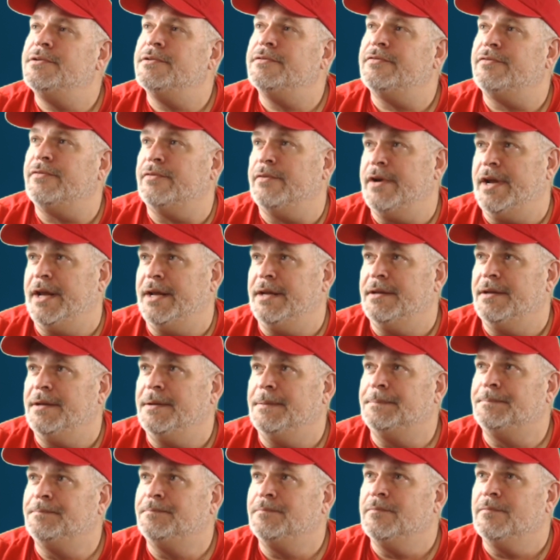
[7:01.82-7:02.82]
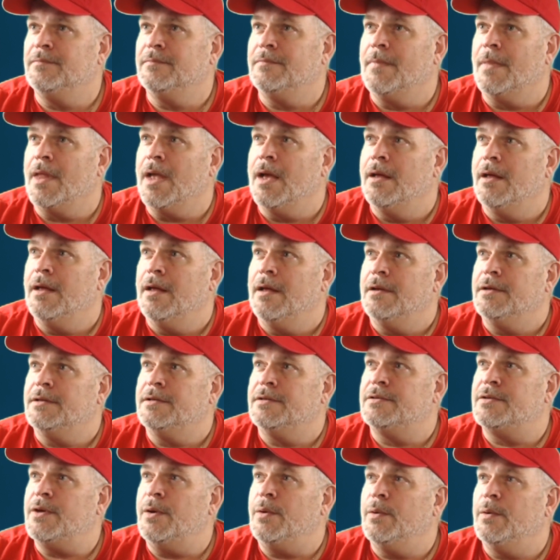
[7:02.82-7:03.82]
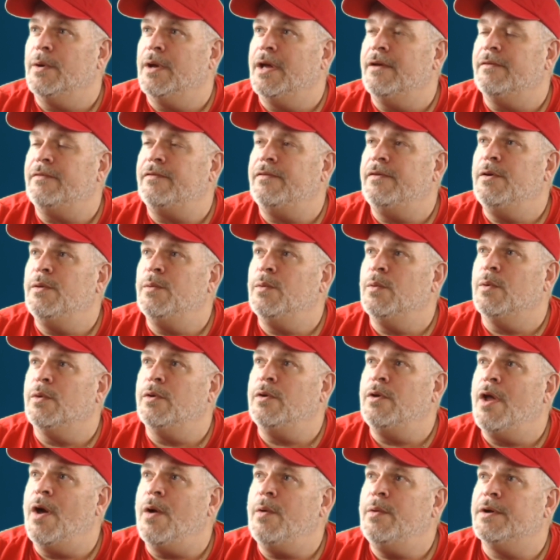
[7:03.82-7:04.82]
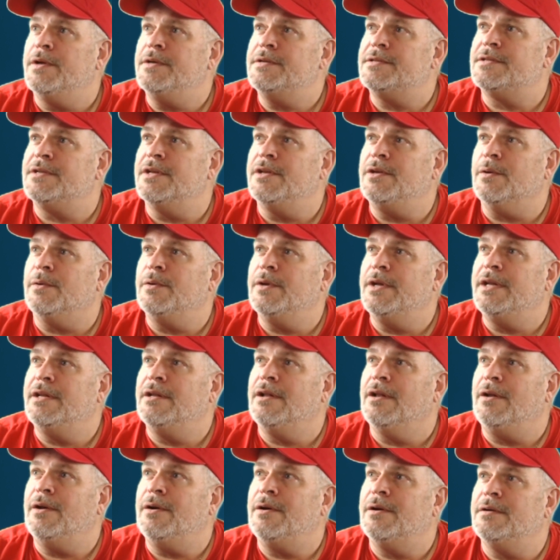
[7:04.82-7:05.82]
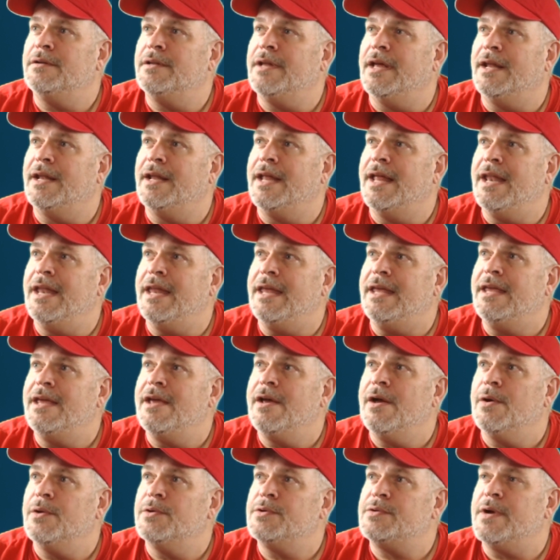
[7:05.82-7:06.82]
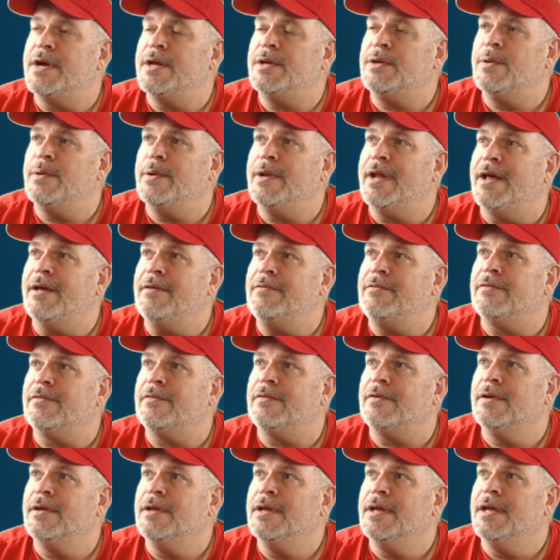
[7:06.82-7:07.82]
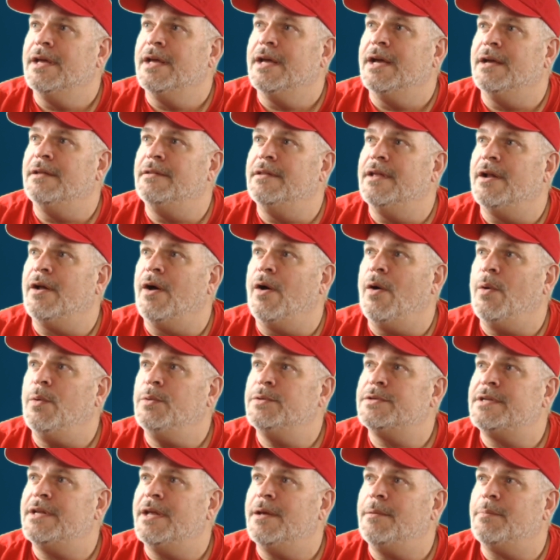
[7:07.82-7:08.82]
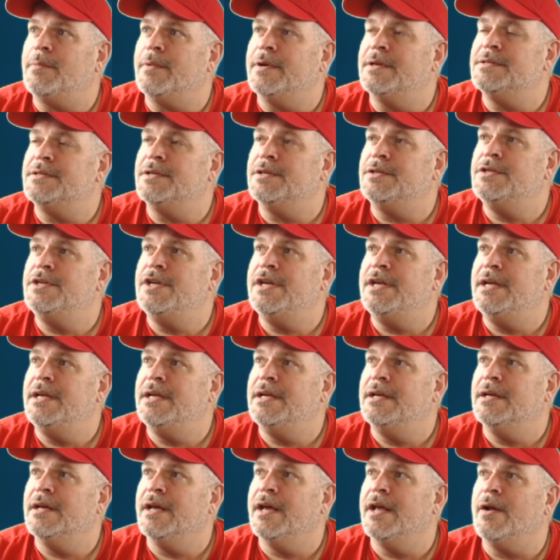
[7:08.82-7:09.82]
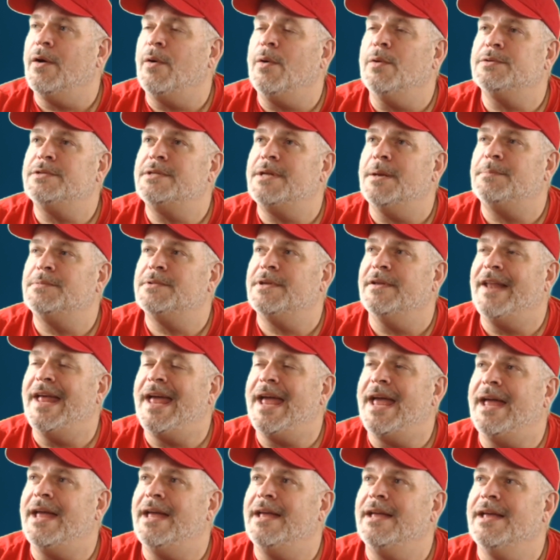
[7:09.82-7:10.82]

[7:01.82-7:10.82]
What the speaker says: your friend. So if you notice, and you'll need to learn that an E goes right to an F, and then a whole step is a G, and a whole step's an A.